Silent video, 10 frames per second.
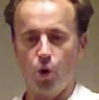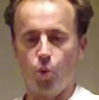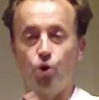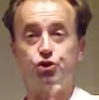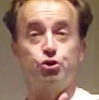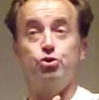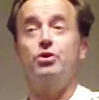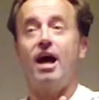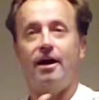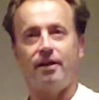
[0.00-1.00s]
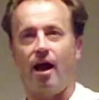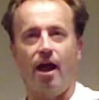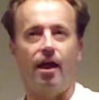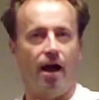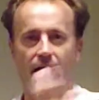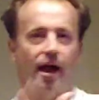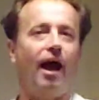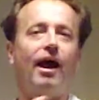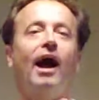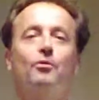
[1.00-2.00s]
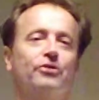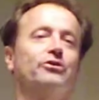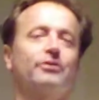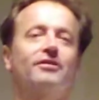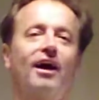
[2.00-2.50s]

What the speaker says: Would you do that? I would do it.